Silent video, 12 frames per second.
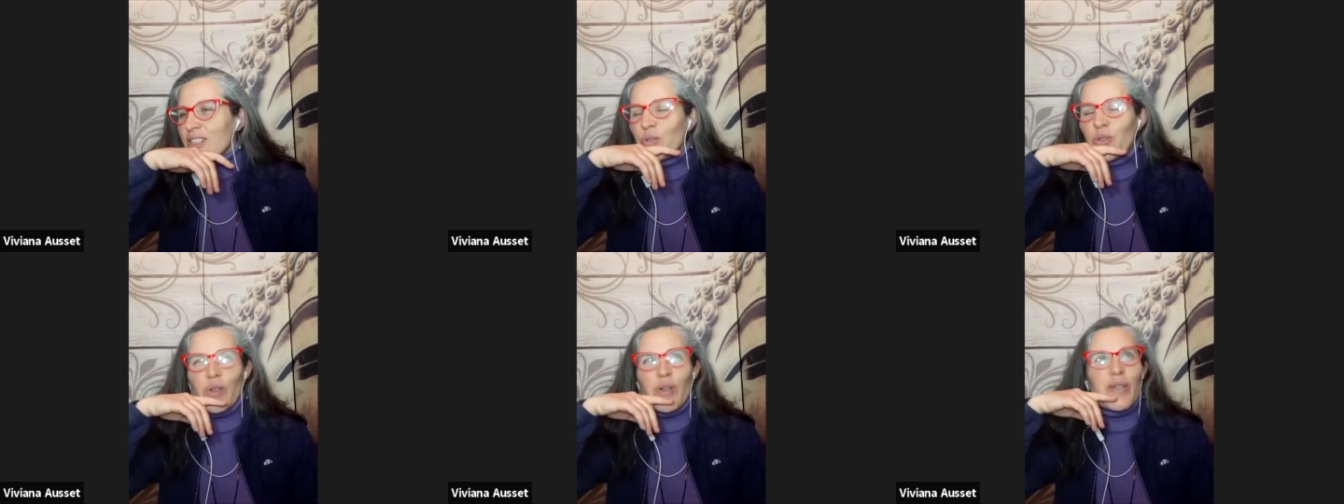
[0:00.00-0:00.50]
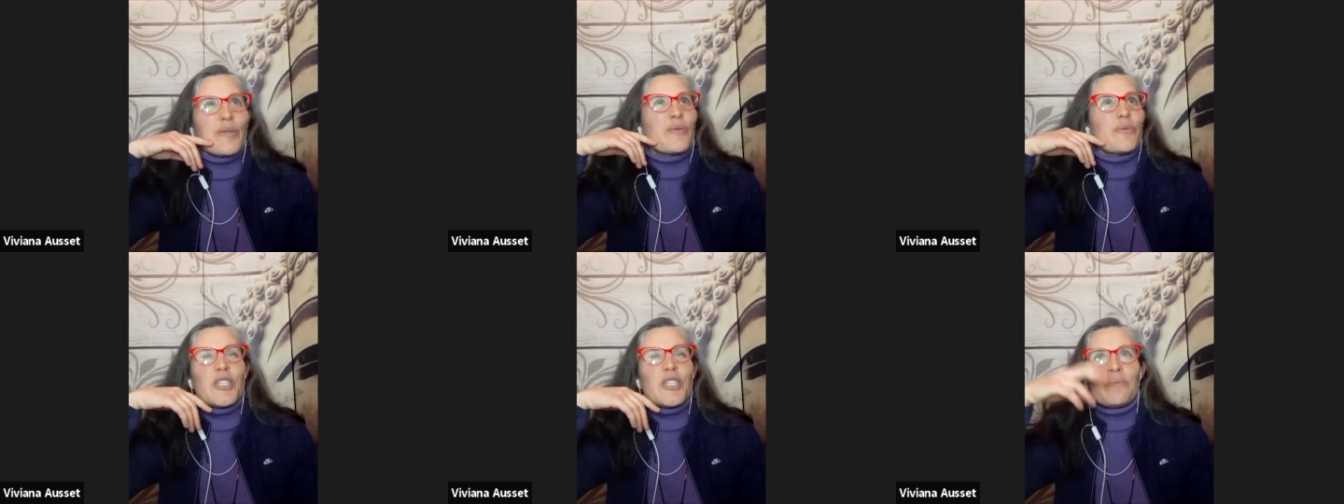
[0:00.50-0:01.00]
usually
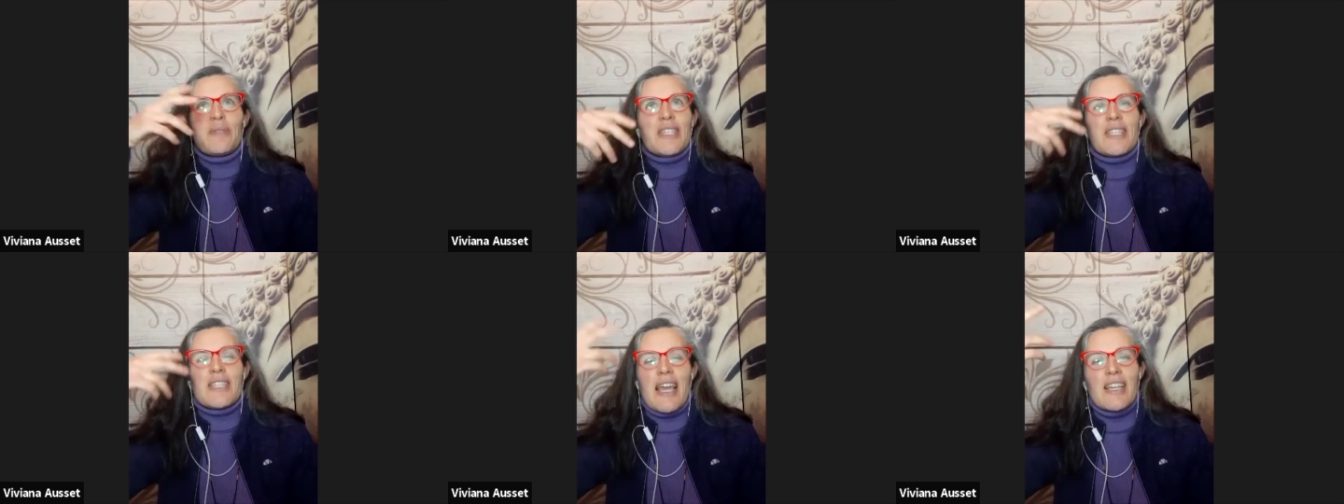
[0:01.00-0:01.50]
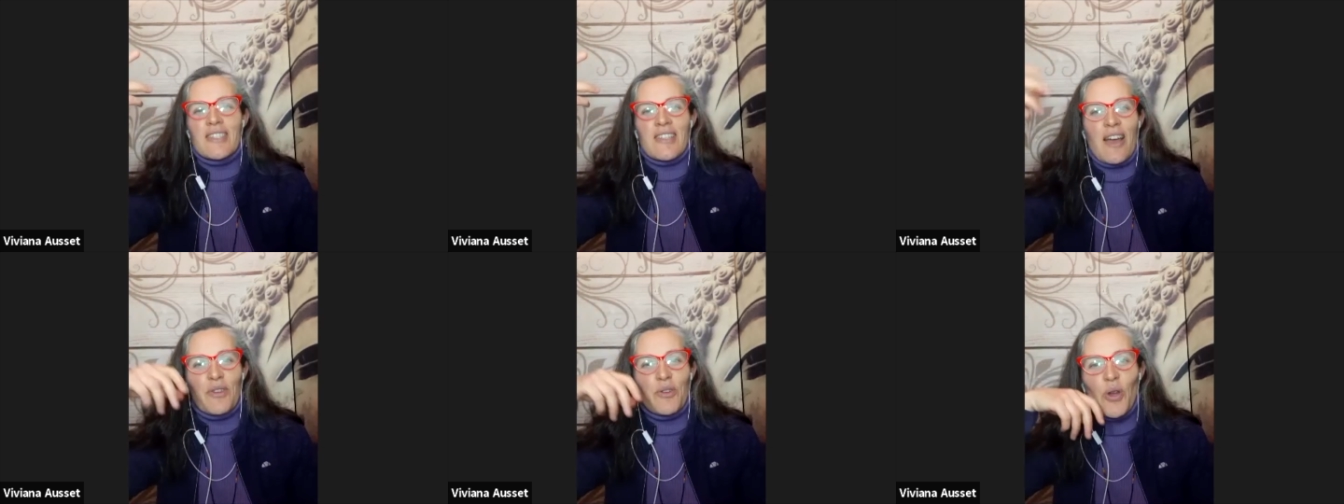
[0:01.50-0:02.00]
which mistakes
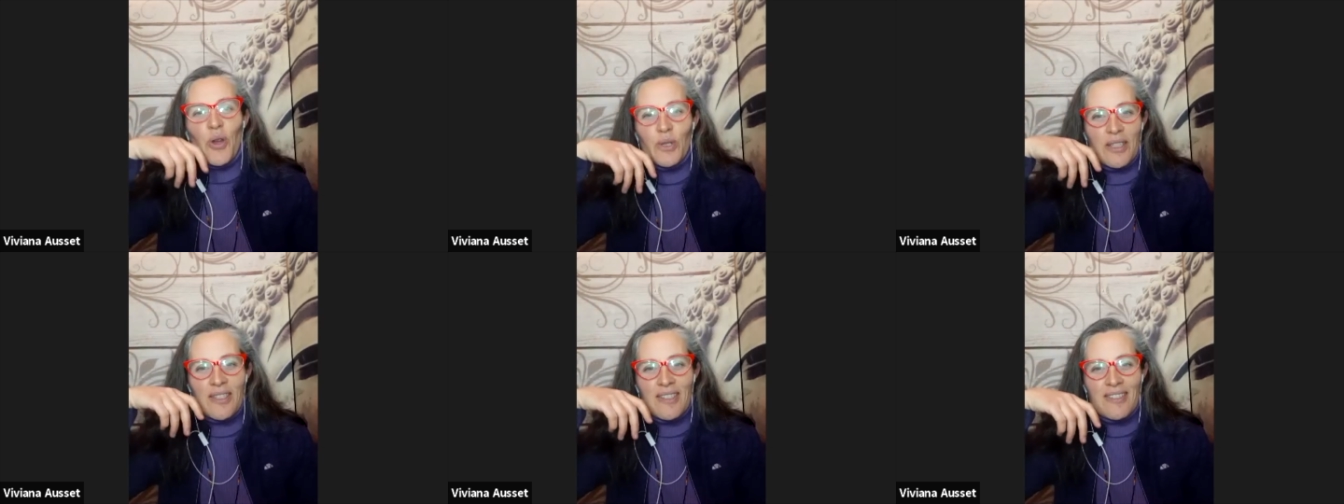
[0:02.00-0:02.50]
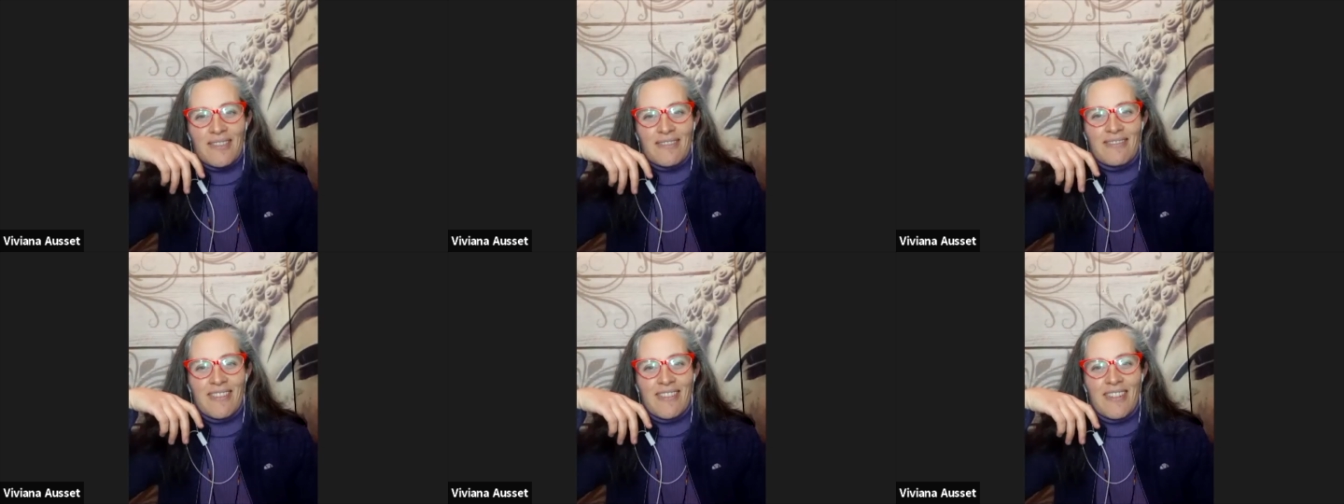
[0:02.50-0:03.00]
have you noticed
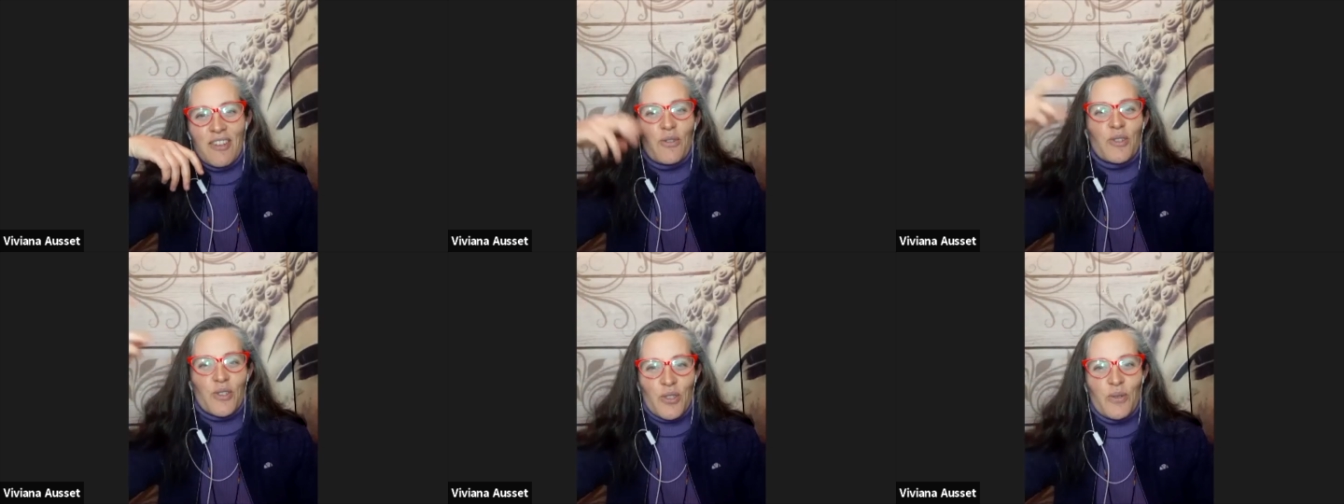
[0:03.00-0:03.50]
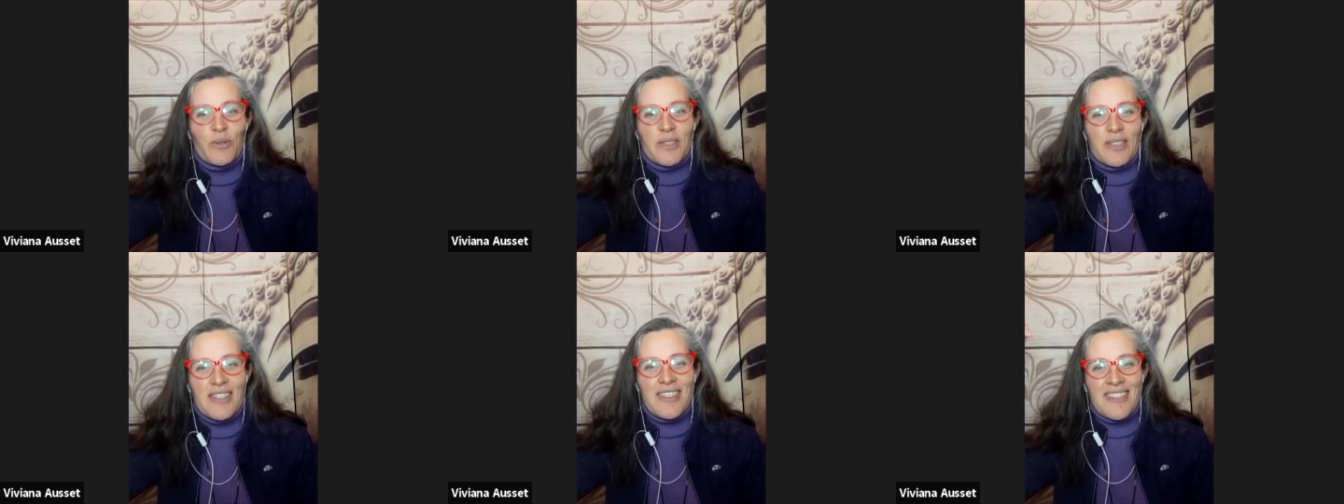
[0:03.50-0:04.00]
in your
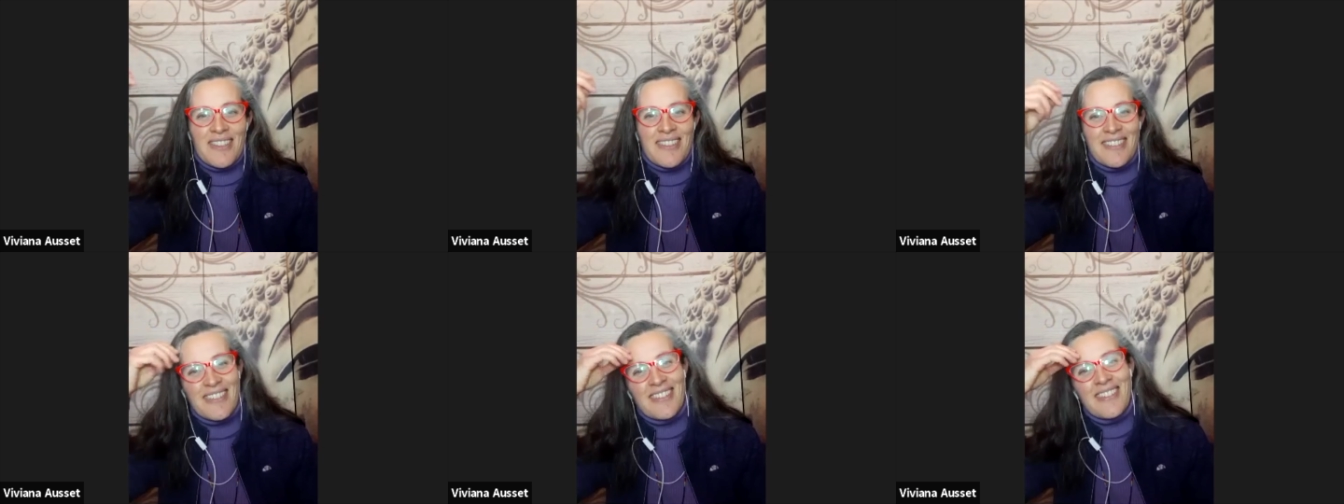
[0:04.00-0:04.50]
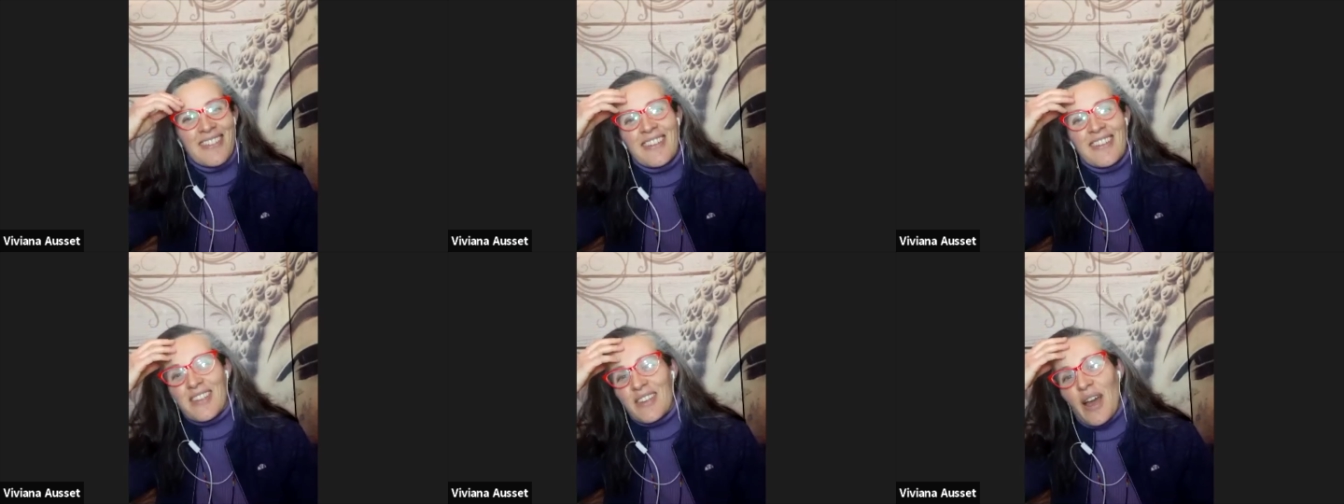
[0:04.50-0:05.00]
students
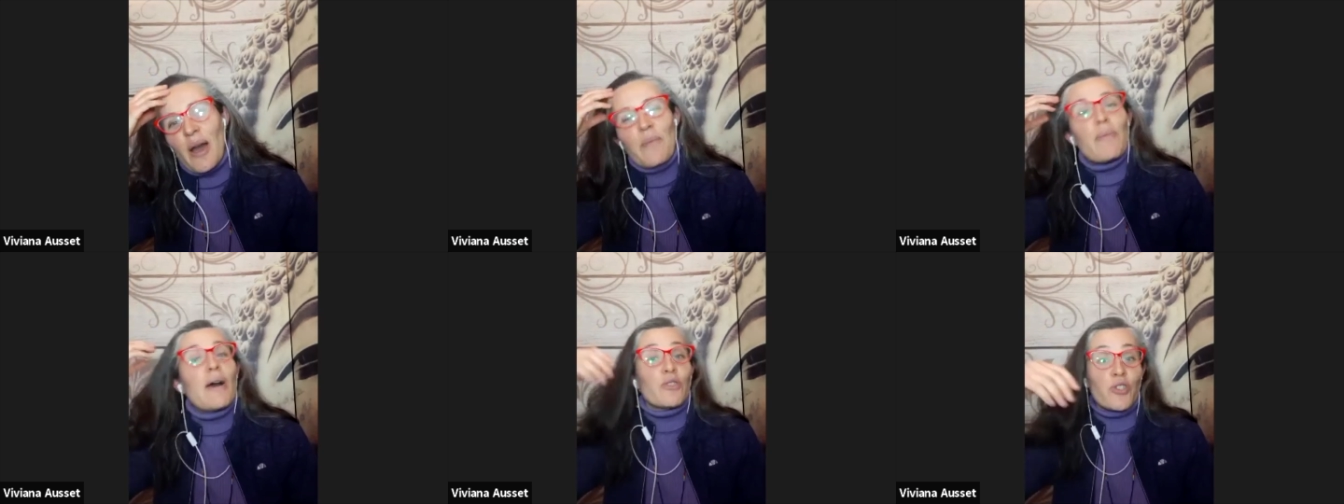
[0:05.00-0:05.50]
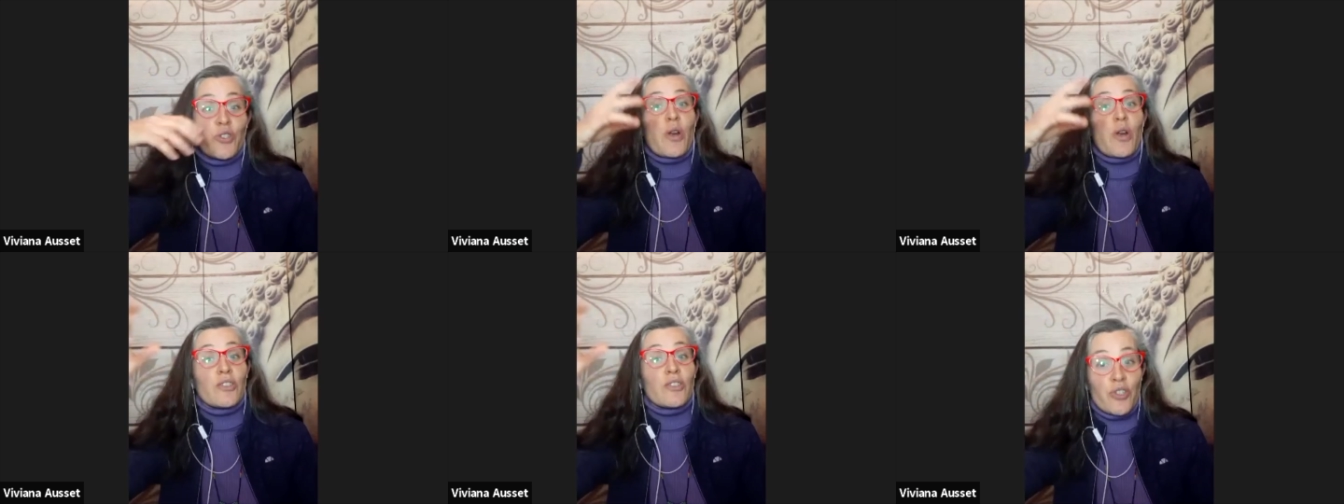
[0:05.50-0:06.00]
about
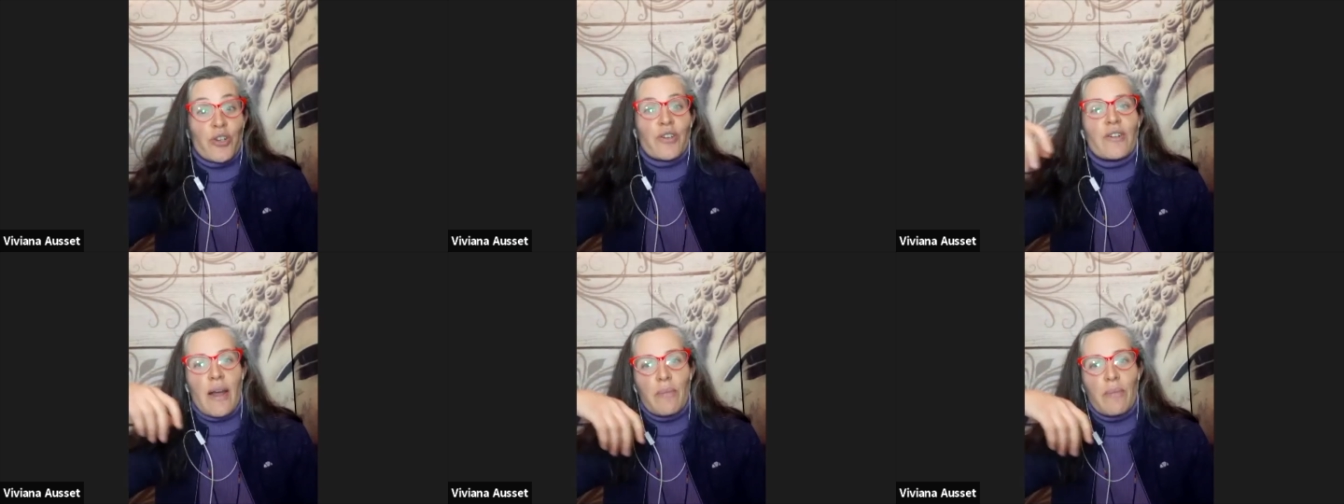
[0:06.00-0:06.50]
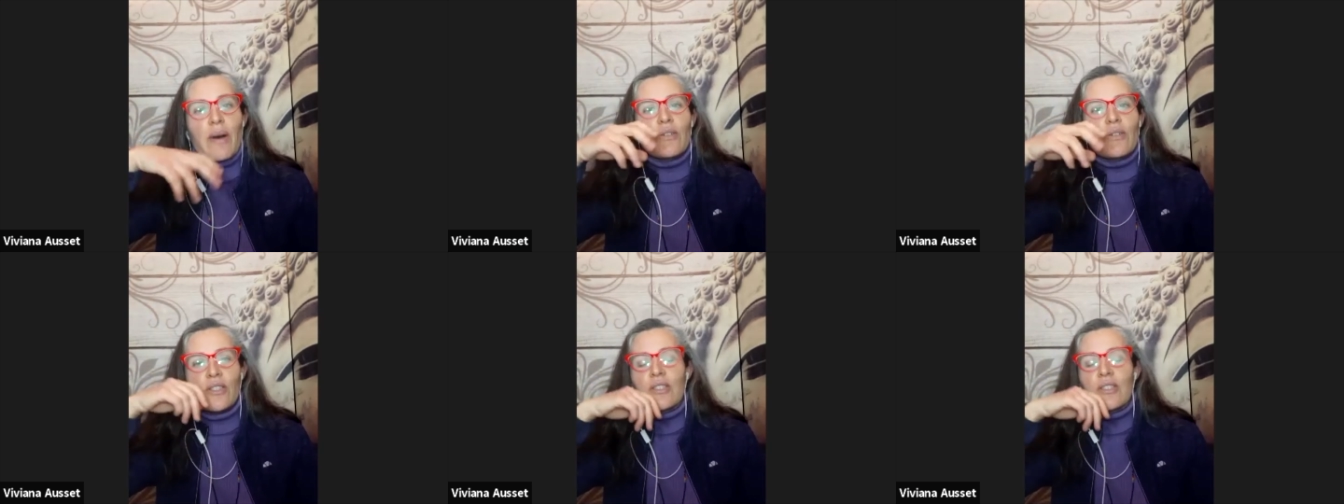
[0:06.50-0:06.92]
structure, about...